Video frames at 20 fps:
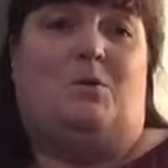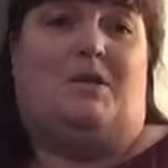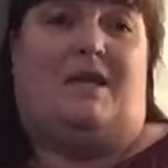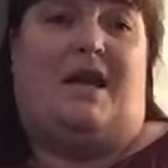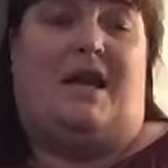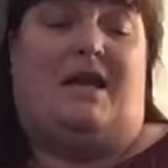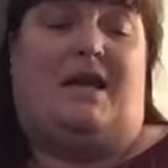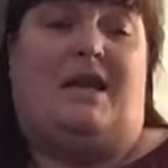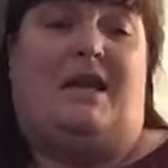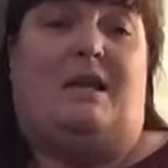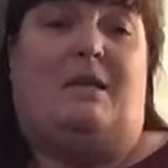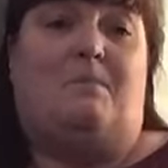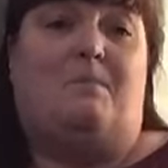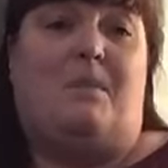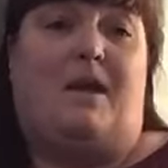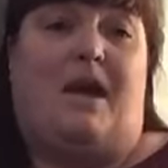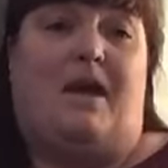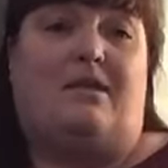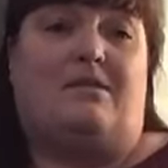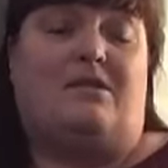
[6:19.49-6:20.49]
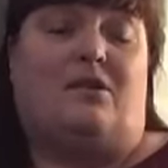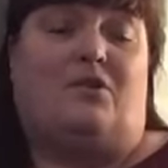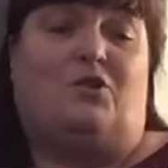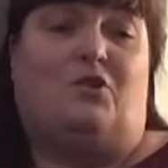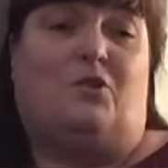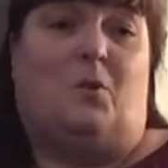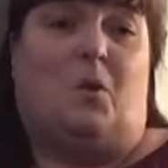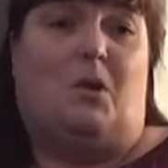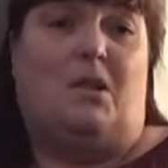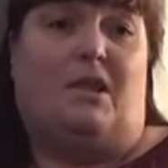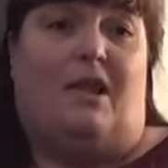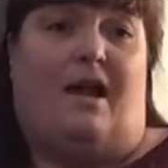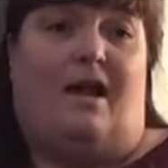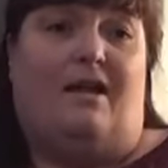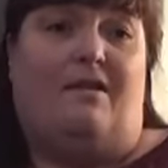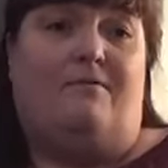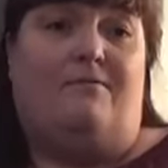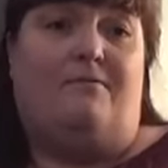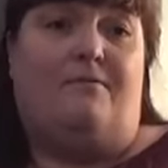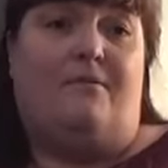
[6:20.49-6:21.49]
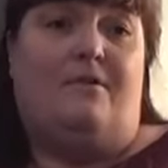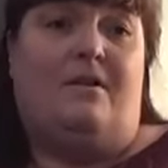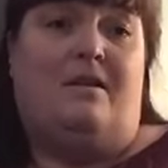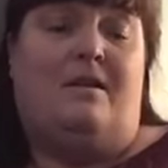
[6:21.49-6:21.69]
who's had an impact on your life.